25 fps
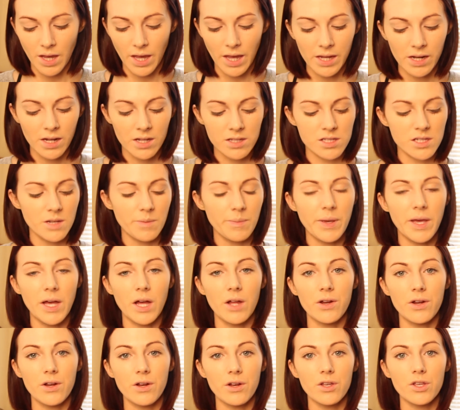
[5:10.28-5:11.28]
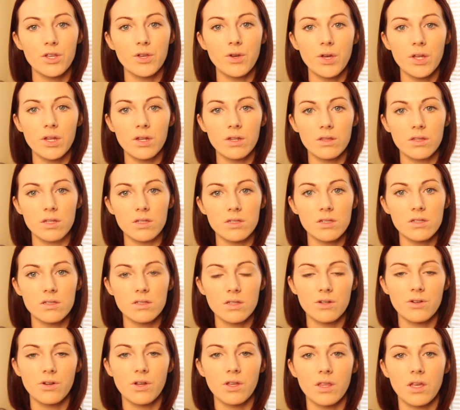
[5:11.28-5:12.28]
And it's a powder. This is
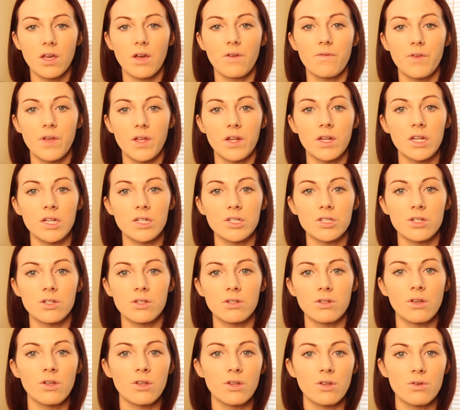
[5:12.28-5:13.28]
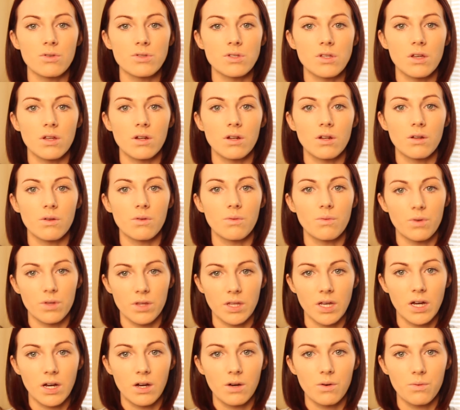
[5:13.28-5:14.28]
literally like a foundation. You can use it
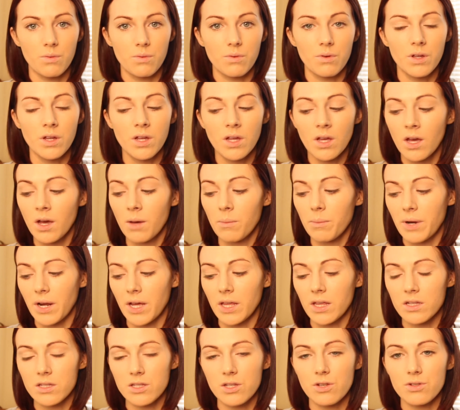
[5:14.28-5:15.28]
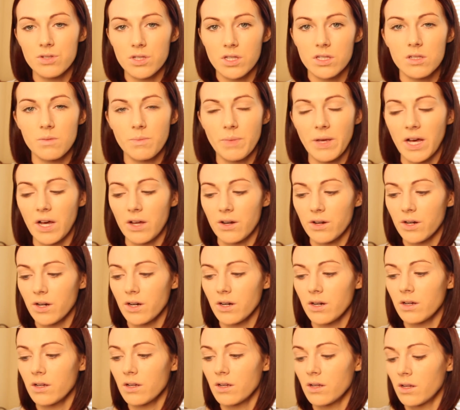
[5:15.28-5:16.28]
without, but I like to use it as a
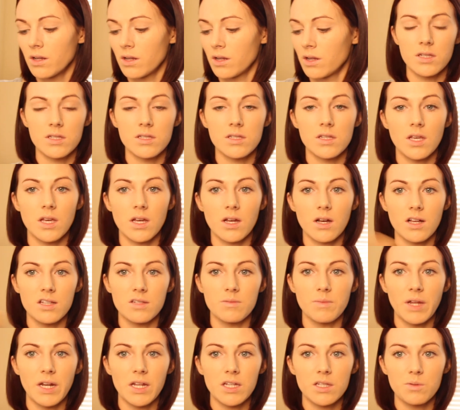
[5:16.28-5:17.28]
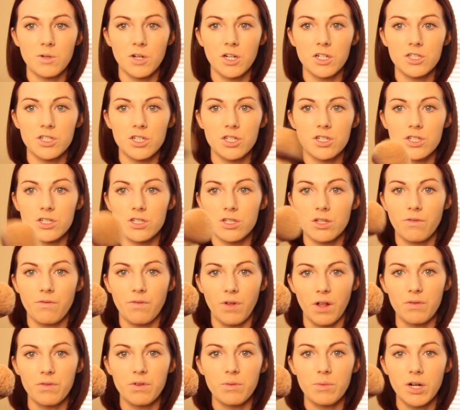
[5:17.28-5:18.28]
powder. This IT Cosmetics brush is just a
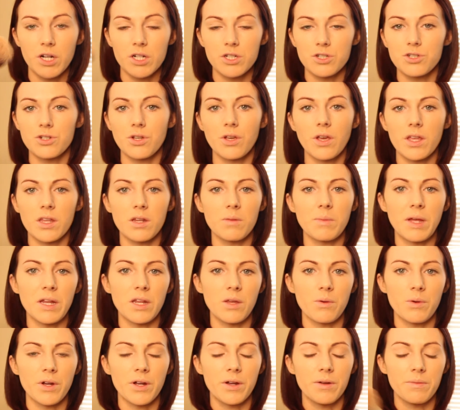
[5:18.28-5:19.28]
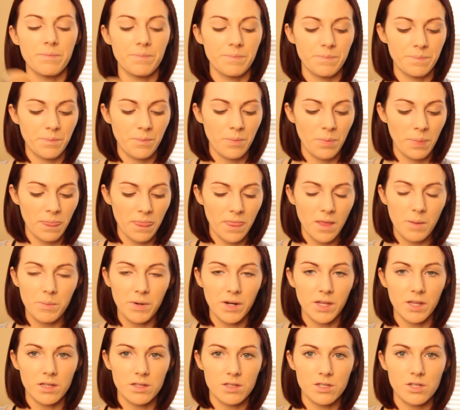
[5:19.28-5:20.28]
fluffy brush. You can get them anywhere,
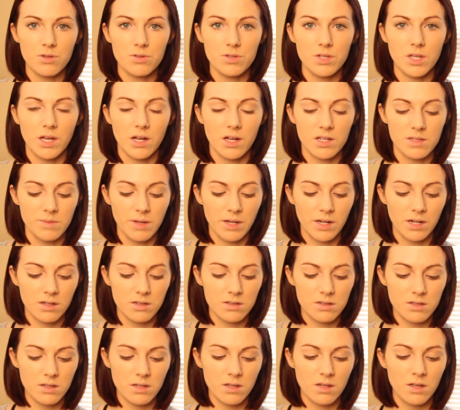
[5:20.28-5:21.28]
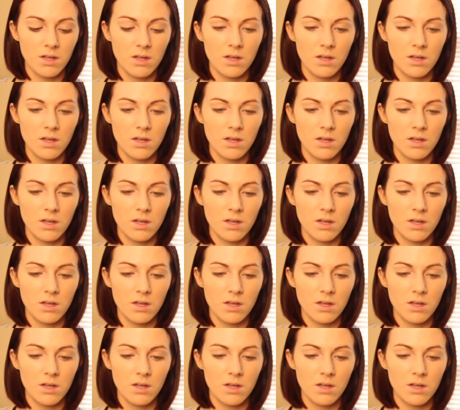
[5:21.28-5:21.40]
but I like to use IT Cosmetics.